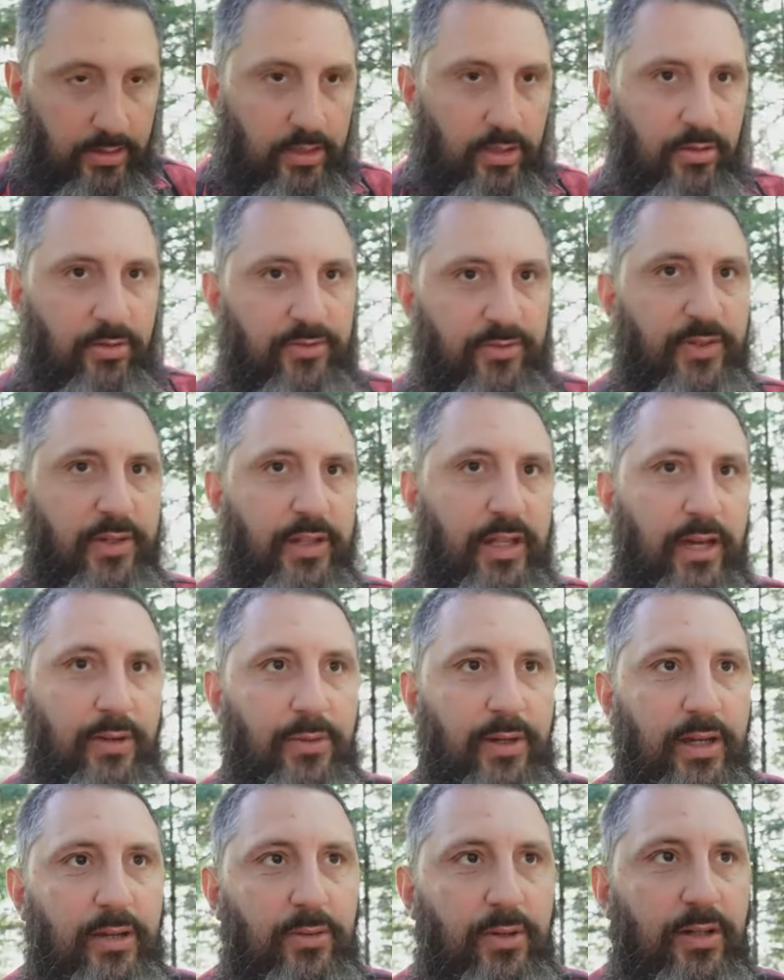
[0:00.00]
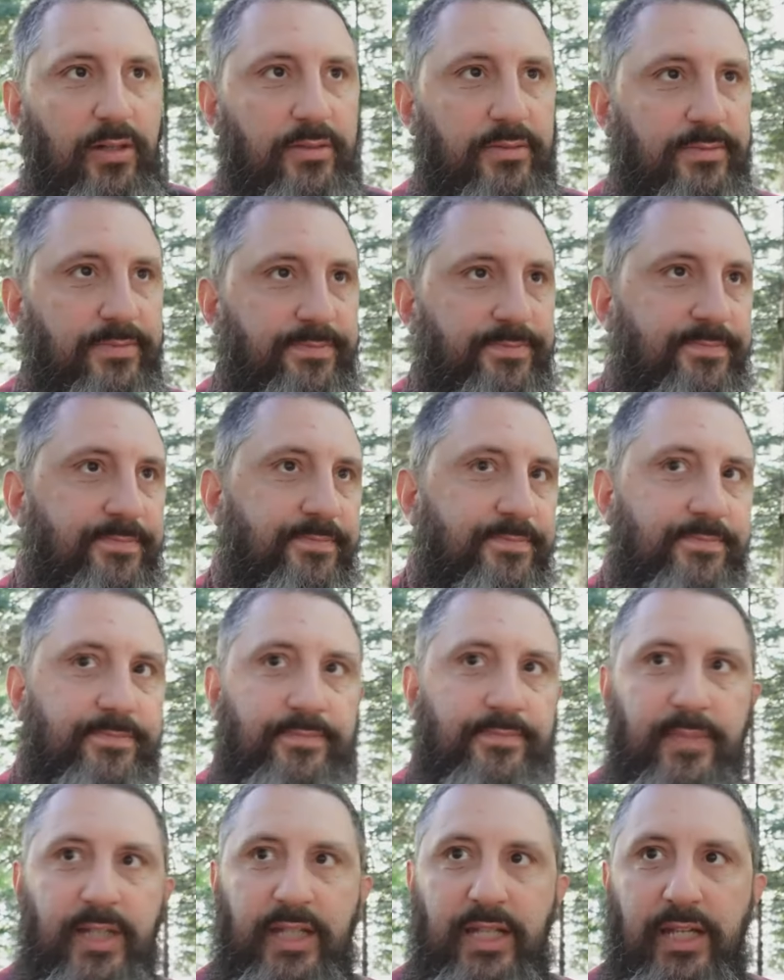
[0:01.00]
You don't feel that way? Well,
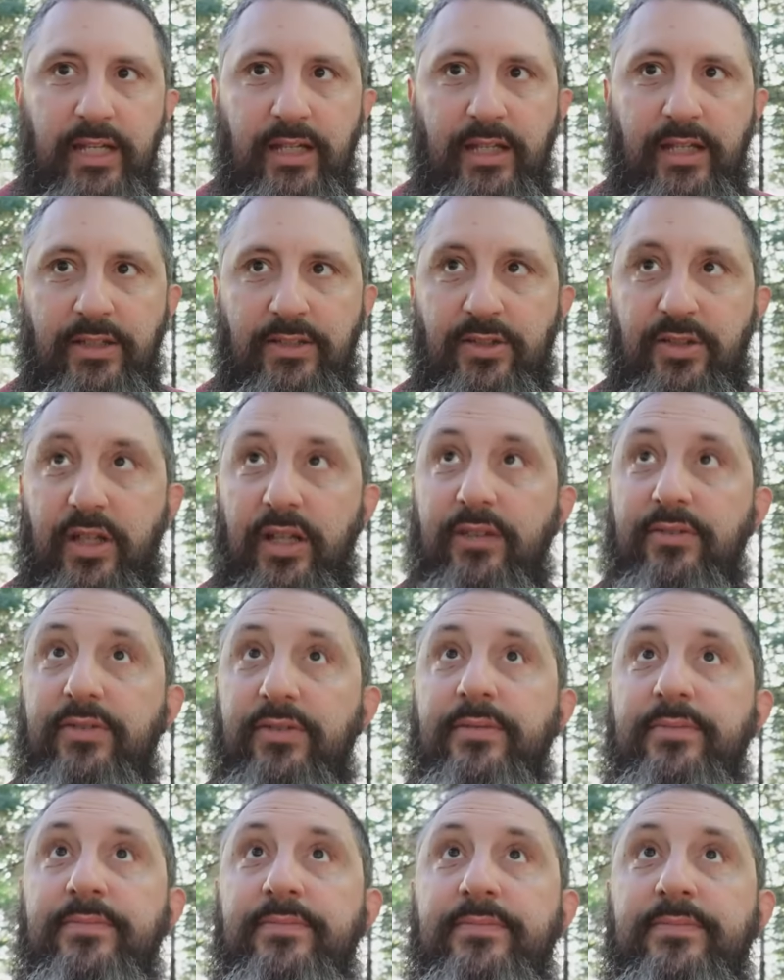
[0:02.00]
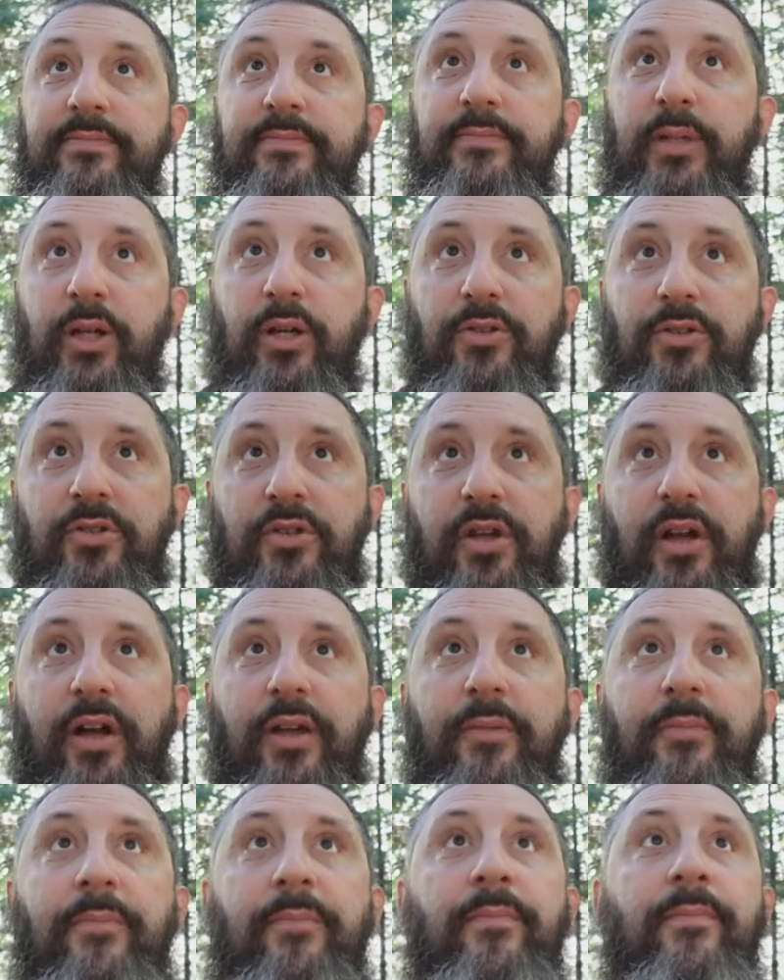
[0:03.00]
you need to get saved because you're
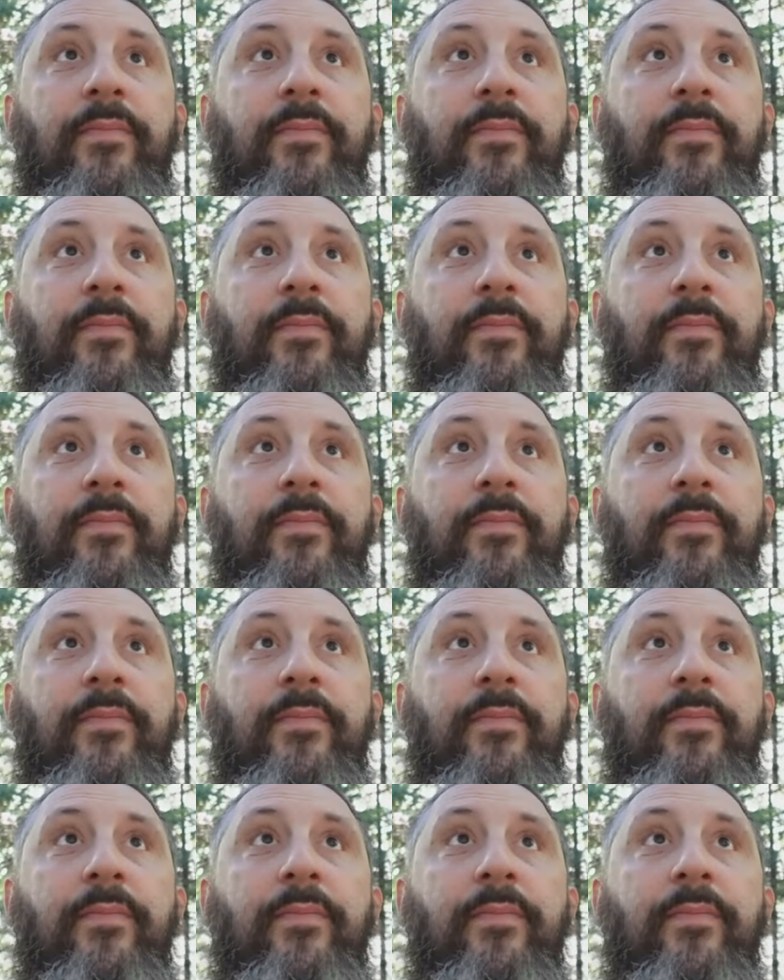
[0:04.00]
not.